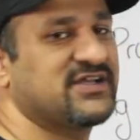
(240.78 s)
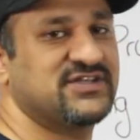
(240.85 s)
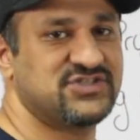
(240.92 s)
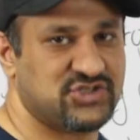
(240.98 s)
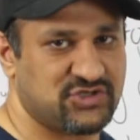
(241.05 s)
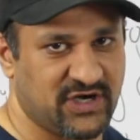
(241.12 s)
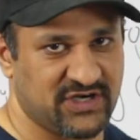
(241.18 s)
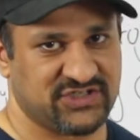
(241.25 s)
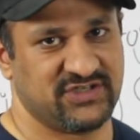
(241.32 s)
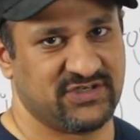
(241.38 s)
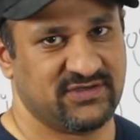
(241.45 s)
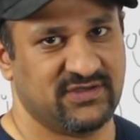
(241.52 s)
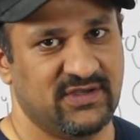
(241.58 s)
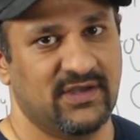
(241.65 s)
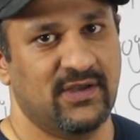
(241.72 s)

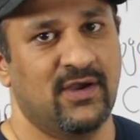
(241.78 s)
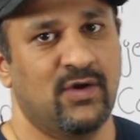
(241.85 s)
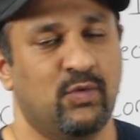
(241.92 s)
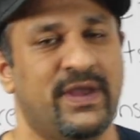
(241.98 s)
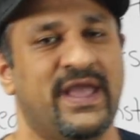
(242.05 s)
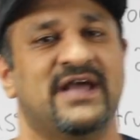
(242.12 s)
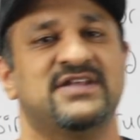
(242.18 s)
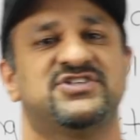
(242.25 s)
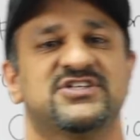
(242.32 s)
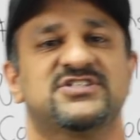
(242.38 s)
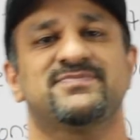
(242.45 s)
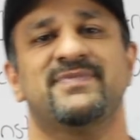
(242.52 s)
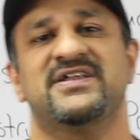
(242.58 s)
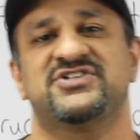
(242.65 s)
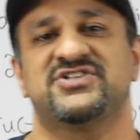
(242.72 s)
construction. We had
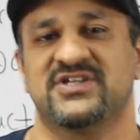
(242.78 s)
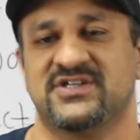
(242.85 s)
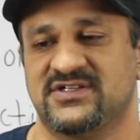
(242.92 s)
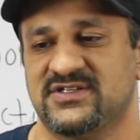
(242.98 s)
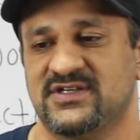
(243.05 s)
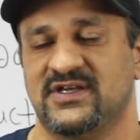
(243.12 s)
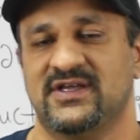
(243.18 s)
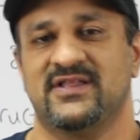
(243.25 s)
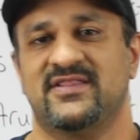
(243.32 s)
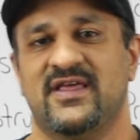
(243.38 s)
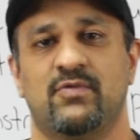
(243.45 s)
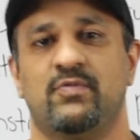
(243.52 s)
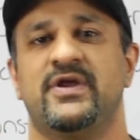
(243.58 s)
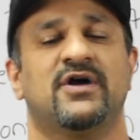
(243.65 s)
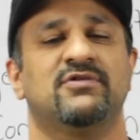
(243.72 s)
just mentioned
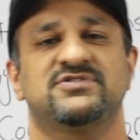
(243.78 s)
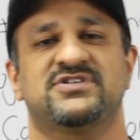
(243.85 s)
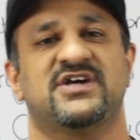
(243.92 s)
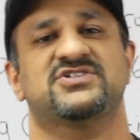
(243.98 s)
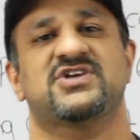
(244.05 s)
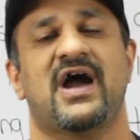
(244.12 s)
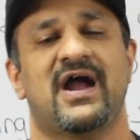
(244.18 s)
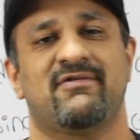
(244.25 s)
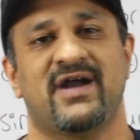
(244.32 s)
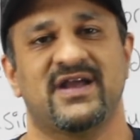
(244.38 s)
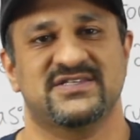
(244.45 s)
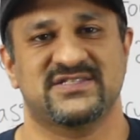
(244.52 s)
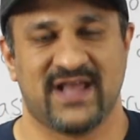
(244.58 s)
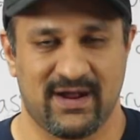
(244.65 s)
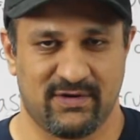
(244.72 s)
that we don't touch
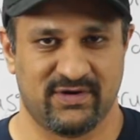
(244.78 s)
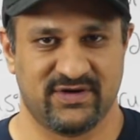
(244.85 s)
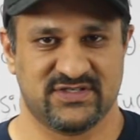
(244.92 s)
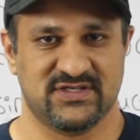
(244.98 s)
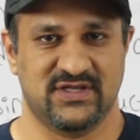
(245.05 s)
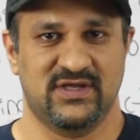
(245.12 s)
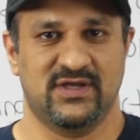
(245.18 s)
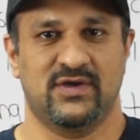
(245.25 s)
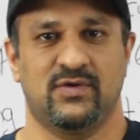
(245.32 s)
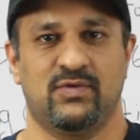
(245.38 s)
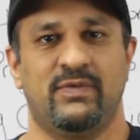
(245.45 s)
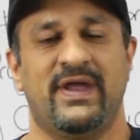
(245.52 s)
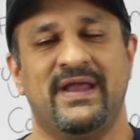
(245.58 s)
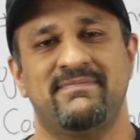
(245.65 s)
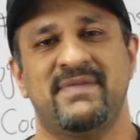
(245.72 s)
high-rise towers.
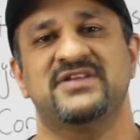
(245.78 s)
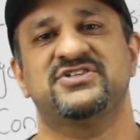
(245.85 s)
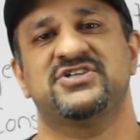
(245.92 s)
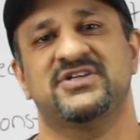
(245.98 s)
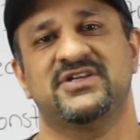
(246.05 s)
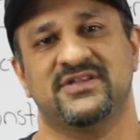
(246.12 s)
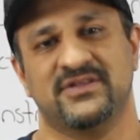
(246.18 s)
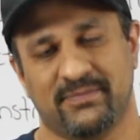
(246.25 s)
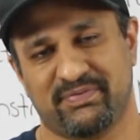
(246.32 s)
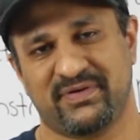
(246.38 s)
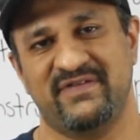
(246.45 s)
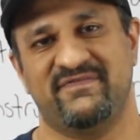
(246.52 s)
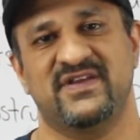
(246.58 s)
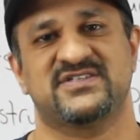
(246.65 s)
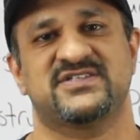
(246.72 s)
We had mentioned in the
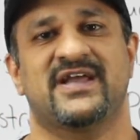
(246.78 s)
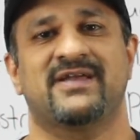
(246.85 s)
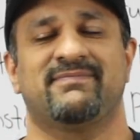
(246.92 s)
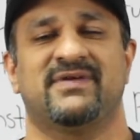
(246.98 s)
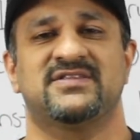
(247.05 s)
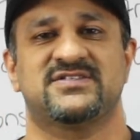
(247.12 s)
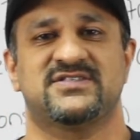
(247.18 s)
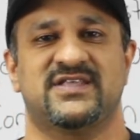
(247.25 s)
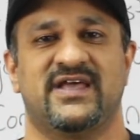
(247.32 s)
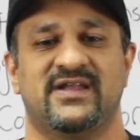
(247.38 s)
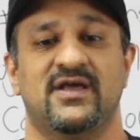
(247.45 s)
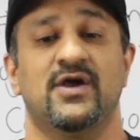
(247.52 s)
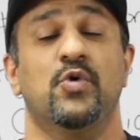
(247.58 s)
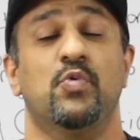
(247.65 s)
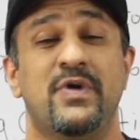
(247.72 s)
previous segments
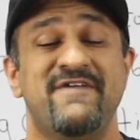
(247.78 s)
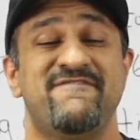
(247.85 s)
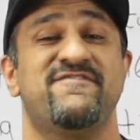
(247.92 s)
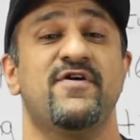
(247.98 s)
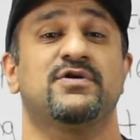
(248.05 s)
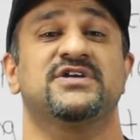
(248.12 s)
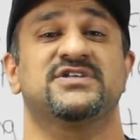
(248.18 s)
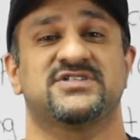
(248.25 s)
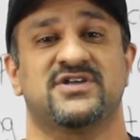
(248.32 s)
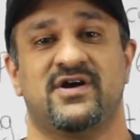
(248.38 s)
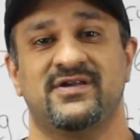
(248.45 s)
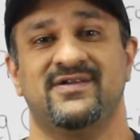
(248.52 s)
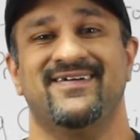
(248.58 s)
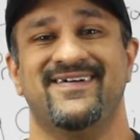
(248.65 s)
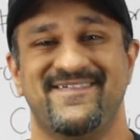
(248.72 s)
that we focus
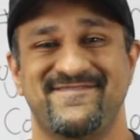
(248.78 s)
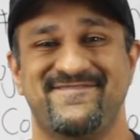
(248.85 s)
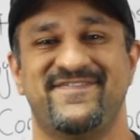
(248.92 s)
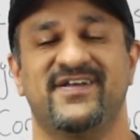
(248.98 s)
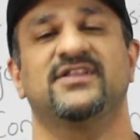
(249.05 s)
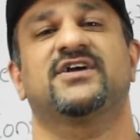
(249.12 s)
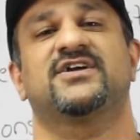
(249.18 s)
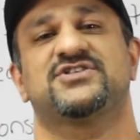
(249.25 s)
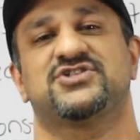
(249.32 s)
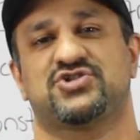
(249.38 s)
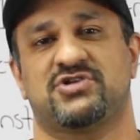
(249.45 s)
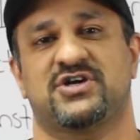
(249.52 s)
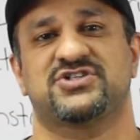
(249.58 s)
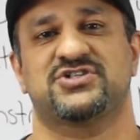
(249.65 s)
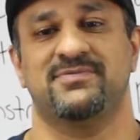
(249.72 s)
on villa
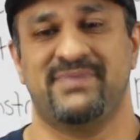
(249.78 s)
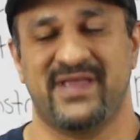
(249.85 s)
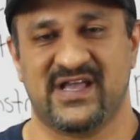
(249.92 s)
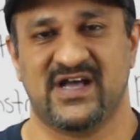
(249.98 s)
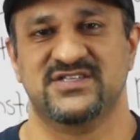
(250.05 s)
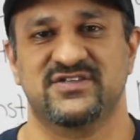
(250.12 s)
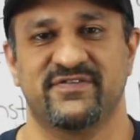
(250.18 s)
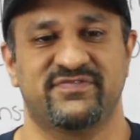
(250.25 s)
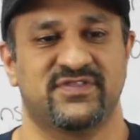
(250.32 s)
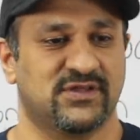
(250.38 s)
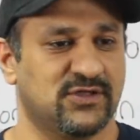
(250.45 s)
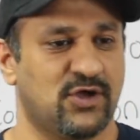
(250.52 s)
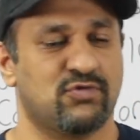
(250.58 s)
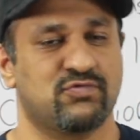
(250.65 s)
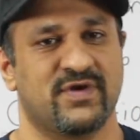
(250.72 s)
construction because of the
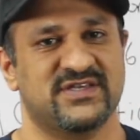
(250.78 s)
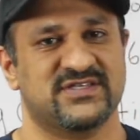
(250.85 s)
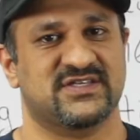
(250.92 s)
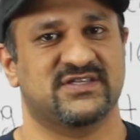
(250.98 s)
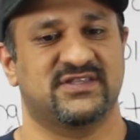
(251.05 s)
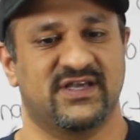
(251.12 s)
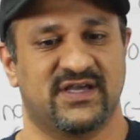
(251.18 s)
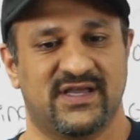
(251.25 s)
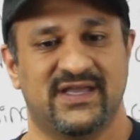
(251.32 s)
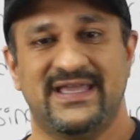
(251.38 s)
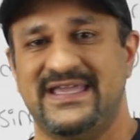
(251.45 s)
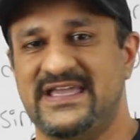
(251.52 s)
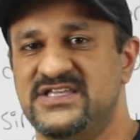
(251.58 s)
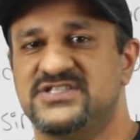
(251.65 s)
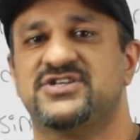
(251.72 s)
low risk, the
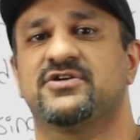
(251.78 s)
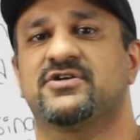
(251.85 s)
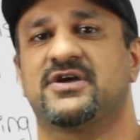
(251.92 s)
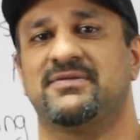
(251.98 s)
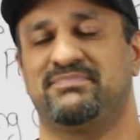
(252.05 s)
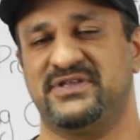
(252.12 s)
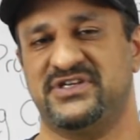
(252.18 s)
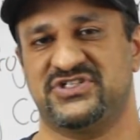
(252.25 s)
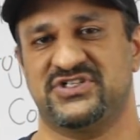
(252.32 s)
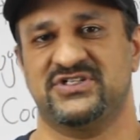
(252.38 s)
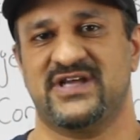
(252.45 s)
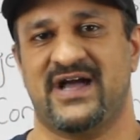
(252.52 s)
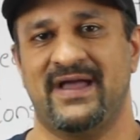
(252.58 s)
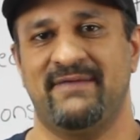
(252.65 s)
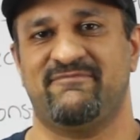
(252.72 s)
easier completion
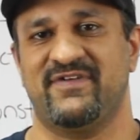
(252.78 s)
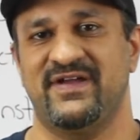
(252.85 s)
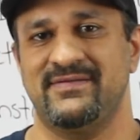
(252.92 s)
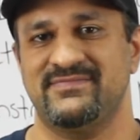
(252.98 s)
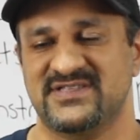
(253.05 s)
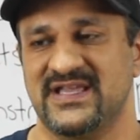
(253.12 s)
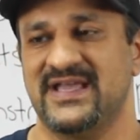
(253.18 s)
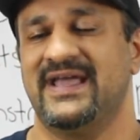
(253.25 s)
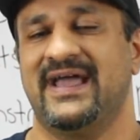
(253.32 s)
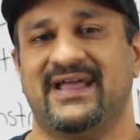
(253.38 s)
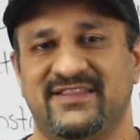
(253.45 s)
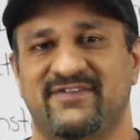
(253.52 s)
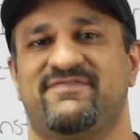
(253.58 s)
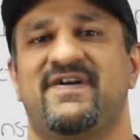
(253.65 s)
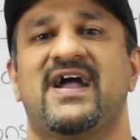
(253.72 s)
timeframes,
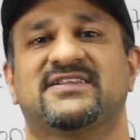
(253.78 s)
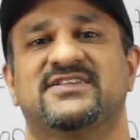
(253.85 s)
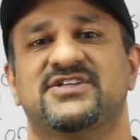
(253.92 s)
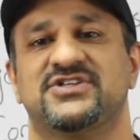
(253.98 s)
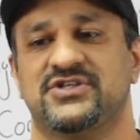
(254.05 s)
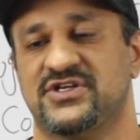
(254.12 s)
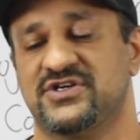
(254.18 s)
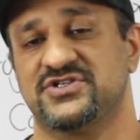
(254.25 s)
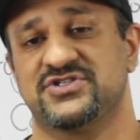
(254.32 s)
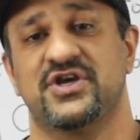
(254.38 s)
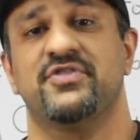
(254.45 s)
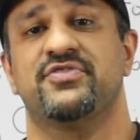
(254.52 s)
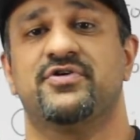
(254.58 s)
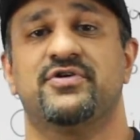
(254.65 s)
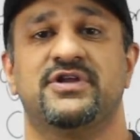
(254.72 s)
and the fact that there's
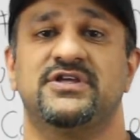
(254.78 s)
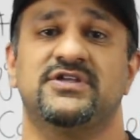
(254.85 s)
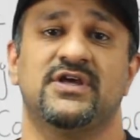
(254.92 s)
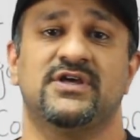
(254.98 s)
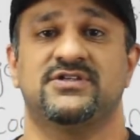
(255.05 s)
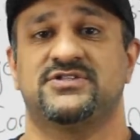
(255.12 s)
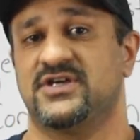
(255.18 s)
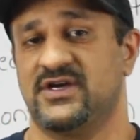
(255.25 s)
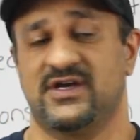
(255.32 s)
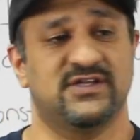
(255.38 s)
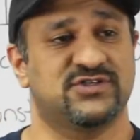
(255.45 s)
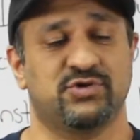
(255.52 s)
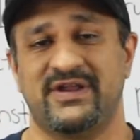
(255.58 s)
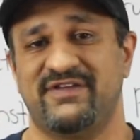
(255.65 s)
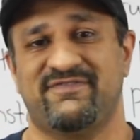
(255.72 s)
30 to
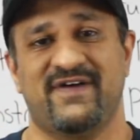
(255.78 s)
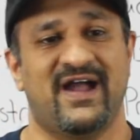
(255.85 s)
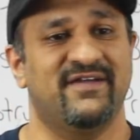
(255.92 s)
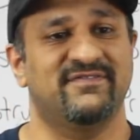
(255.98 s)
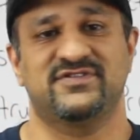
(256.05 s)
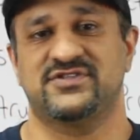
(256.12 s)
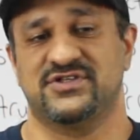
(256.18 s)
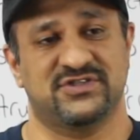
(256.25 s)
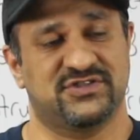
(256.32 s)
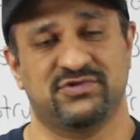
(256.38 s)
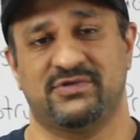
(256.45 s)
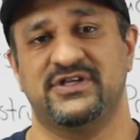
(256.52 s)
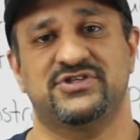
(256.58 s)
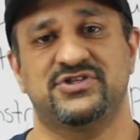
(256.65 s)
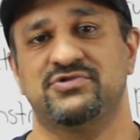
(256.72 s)
25 to
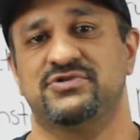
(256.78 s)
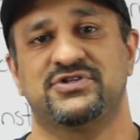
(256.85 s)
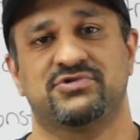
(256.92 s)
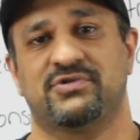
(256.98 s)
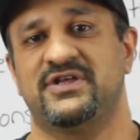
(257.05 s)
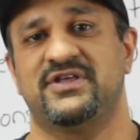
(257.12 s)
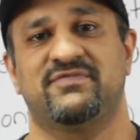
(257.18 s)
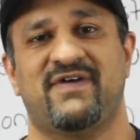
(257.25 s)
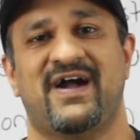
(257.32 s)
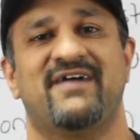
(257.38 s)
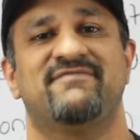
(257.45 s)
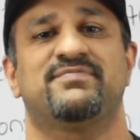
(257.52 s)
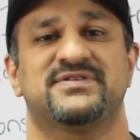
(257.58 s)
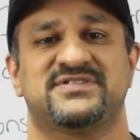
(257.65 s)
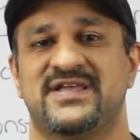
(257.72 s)
22 to
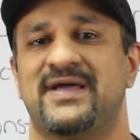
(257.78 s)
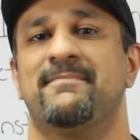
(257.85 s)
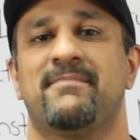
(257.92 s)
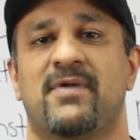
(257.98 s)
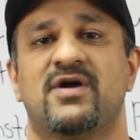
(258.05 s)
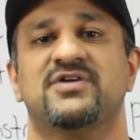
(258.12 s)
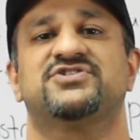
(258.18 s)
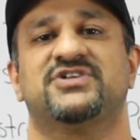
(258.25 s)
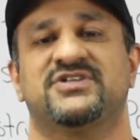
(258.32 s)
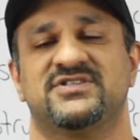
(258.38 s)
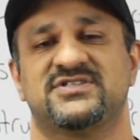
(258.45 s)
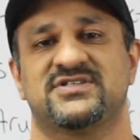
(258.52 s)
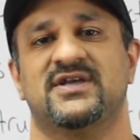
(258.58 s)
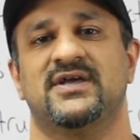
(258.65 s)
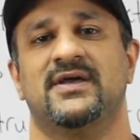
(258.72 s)
25%
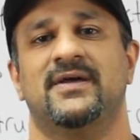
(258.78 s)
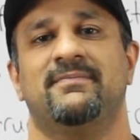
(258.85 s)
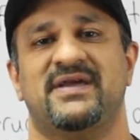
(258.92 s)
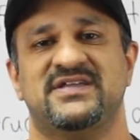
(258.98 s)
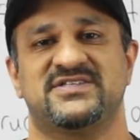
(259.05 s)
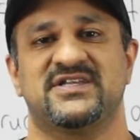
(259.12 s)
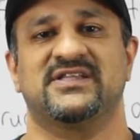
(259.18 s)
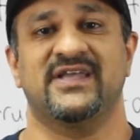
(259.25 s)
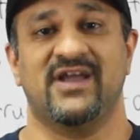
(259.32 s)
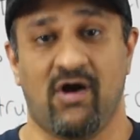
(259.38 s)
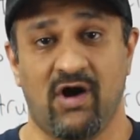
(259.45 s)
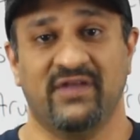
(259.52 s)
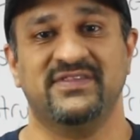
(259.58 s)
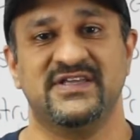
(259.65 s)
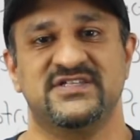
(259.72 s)
margins basically
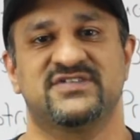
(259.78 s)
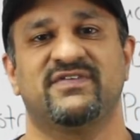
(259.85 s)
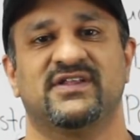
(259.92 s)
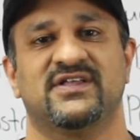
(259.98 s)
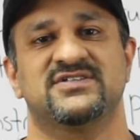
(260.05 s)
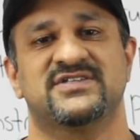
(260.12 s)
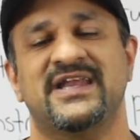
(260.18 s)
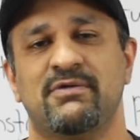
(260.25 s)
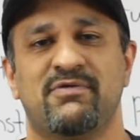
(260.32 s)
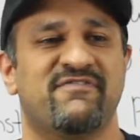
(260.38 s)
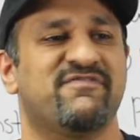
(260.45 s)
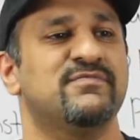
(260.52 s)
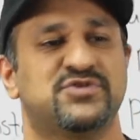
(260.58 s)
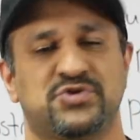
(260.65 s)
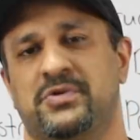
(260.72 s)
on these villas. Anywhere
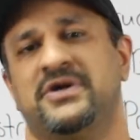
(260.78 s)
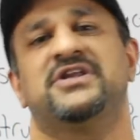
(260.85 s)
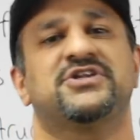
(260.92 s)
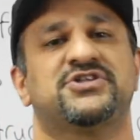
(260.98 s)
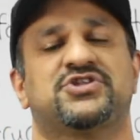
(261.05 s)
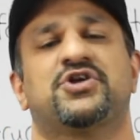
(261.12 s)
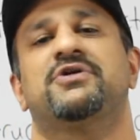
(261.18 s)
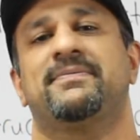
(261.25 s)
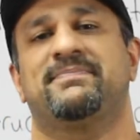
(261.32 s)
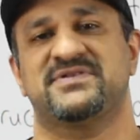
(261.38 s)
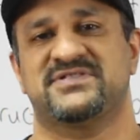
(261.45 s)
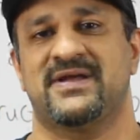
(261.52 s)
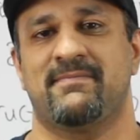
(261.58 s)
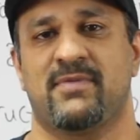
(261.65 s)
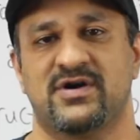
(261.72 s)
from 20 to
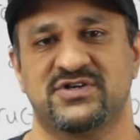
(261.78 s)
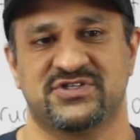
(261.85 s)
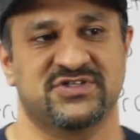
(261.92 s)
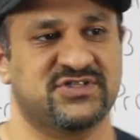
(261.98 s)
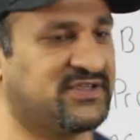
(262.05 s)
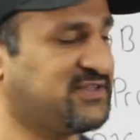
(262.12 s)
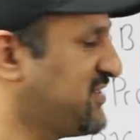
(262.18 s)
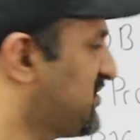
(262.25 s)
30% margins on